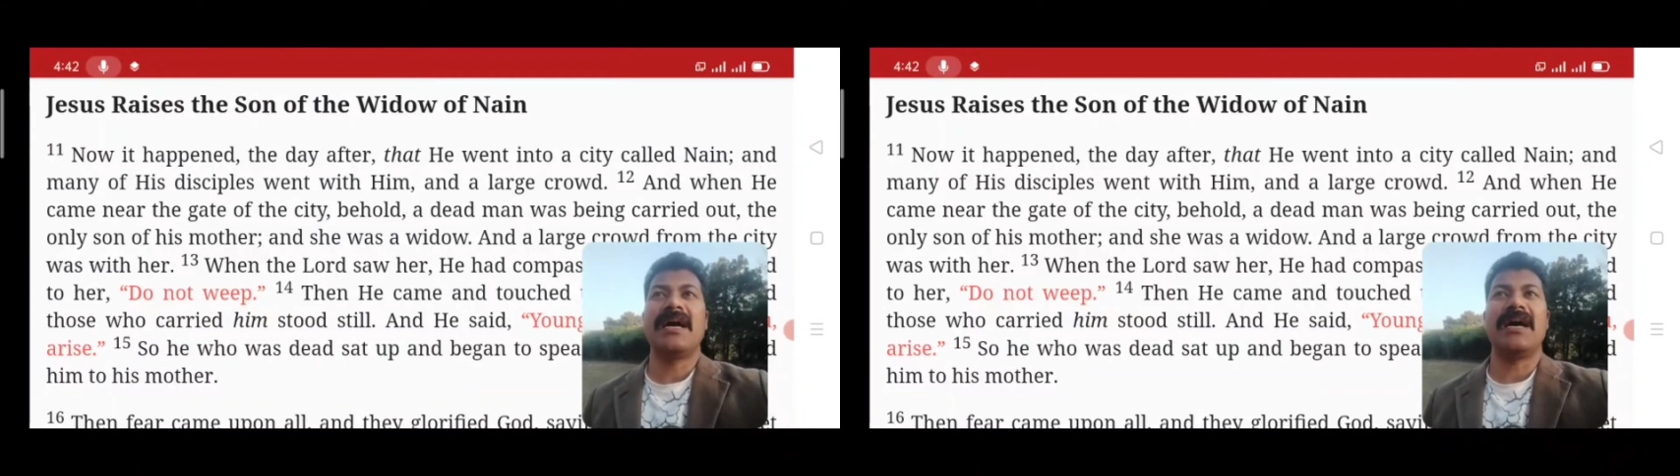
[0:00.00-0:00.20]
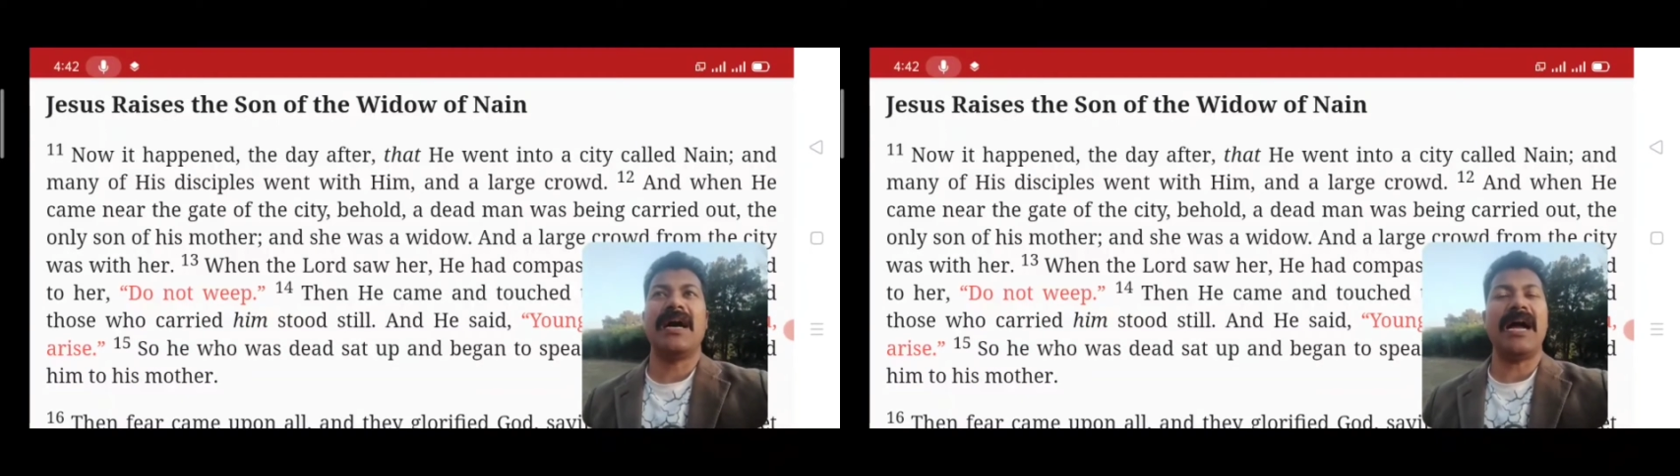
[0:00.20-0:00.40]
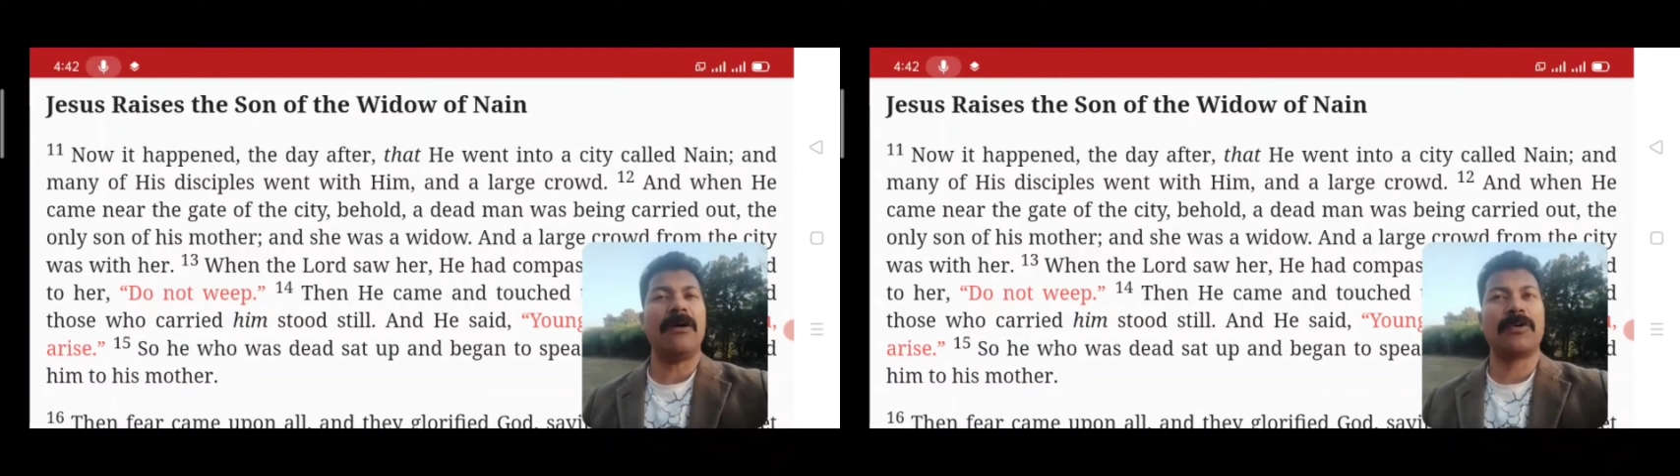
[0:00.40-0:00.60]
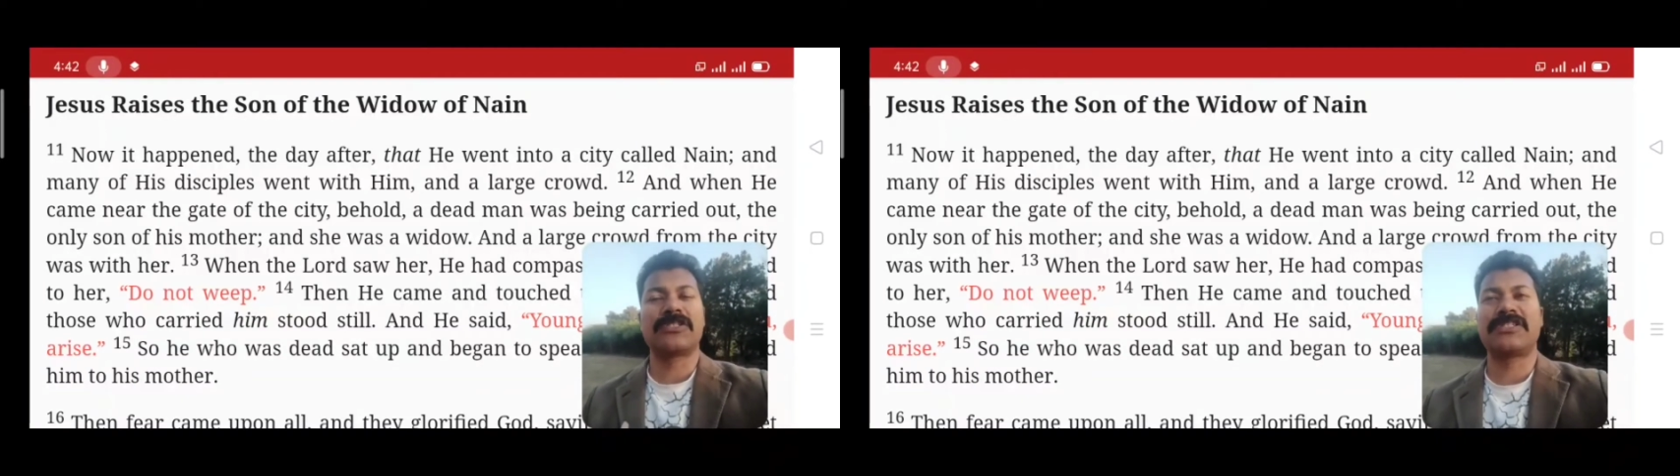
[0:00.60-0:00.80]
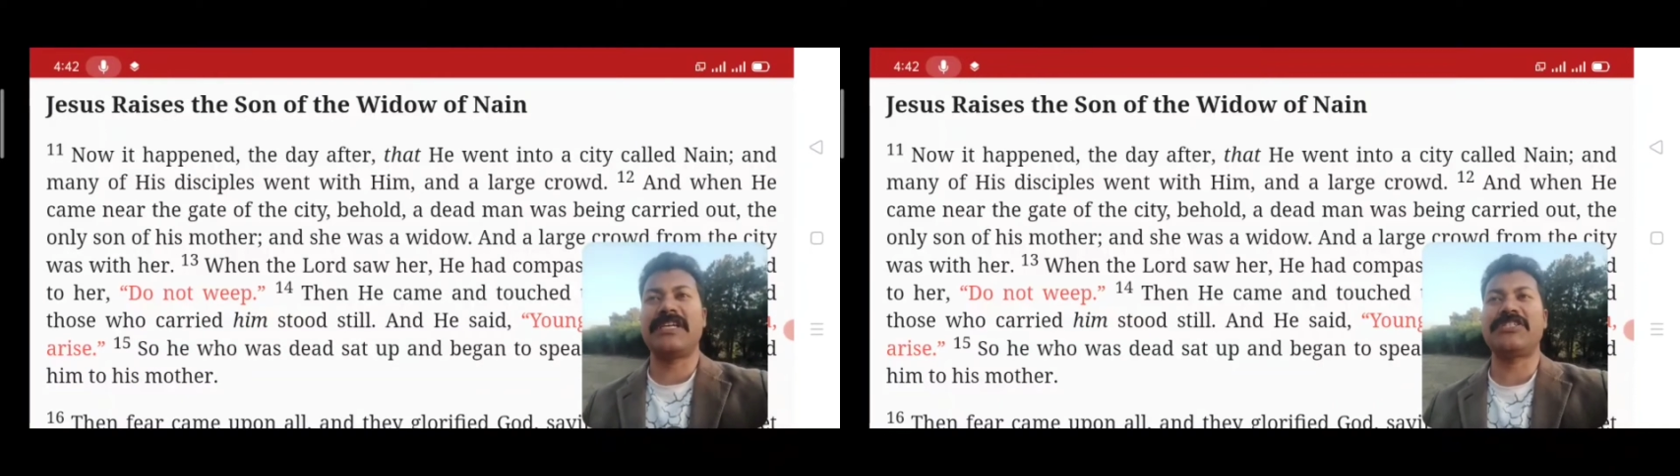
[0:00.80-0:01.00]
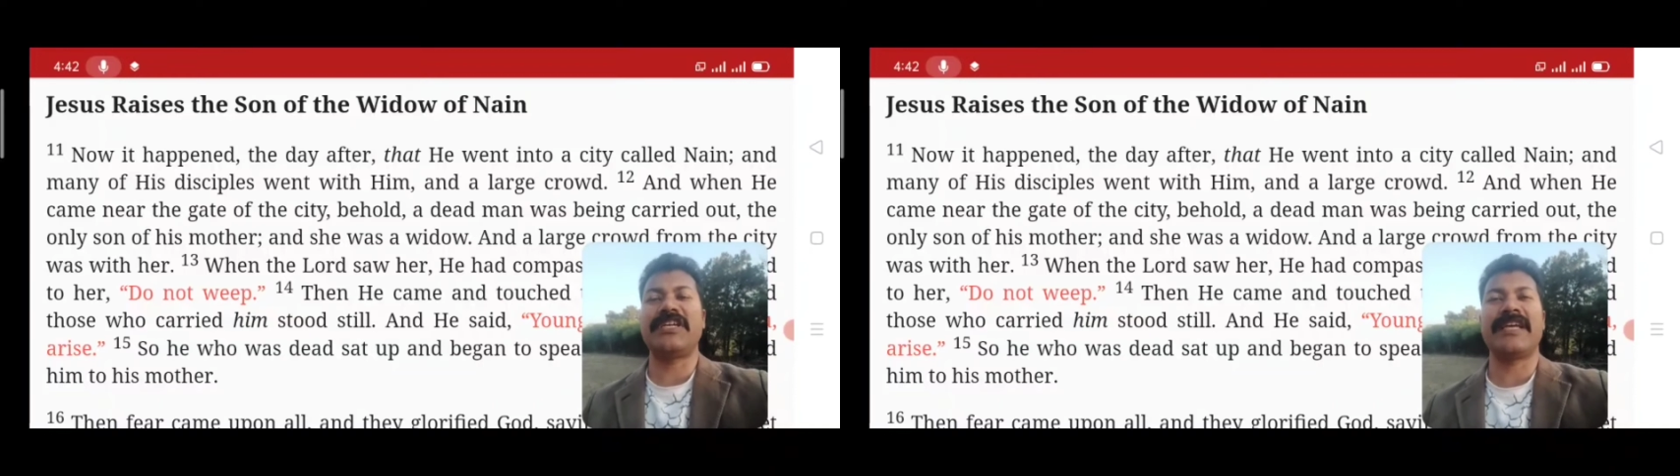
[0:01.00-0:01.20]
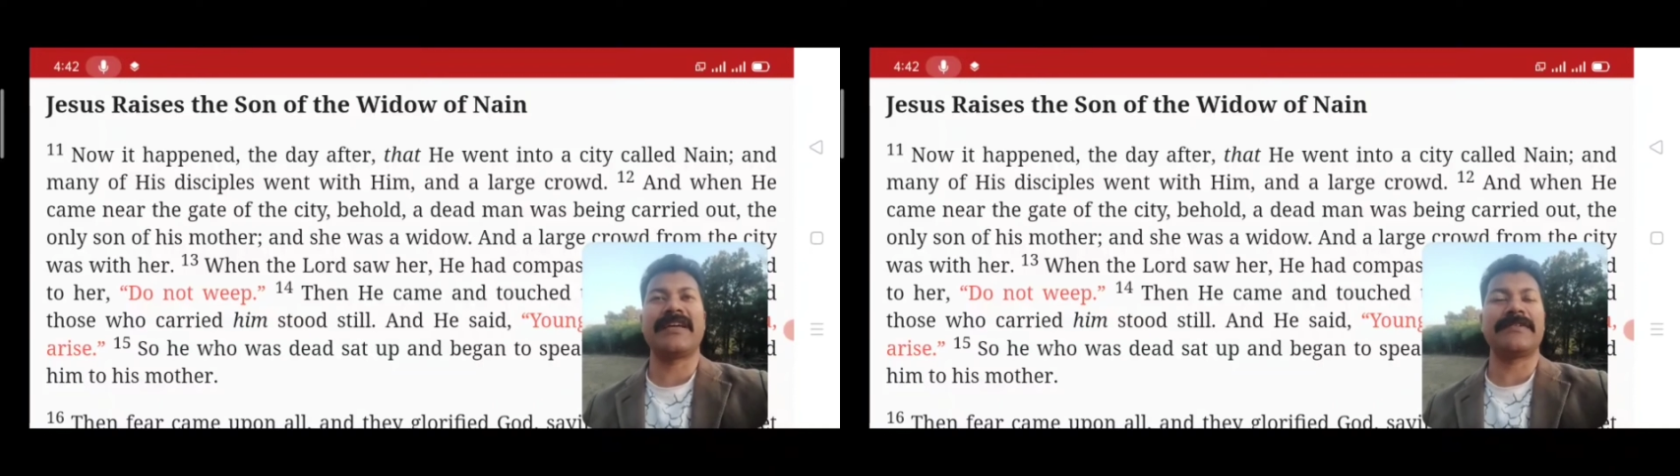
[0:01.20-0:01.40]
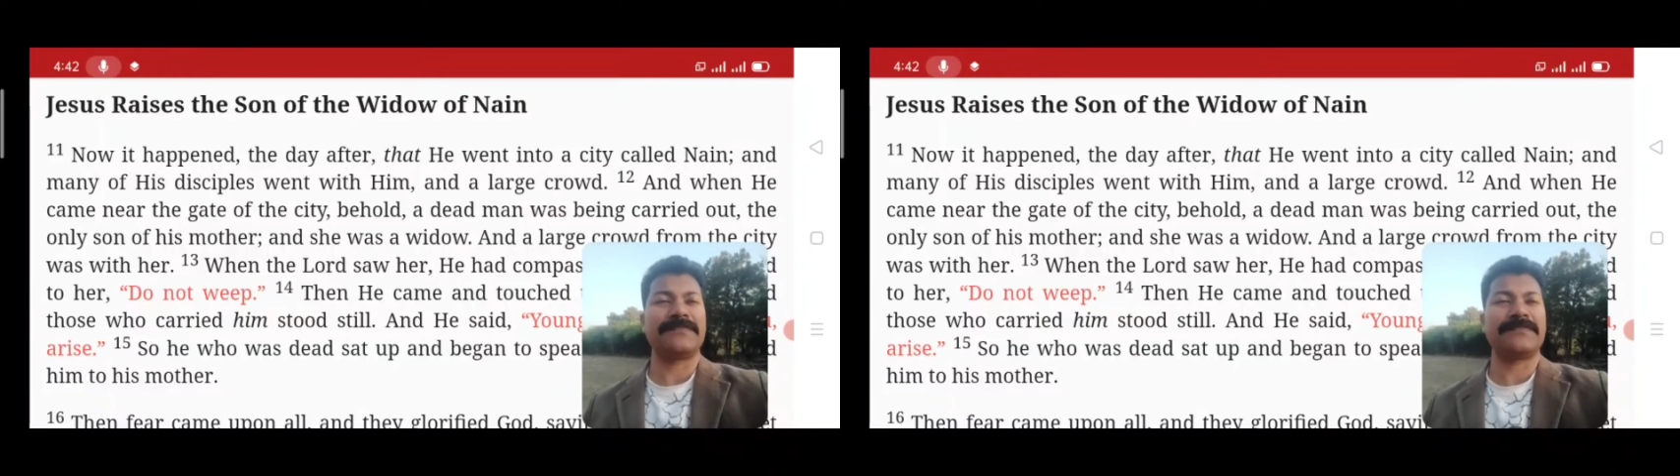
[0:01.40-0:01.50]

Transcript: I was teaching,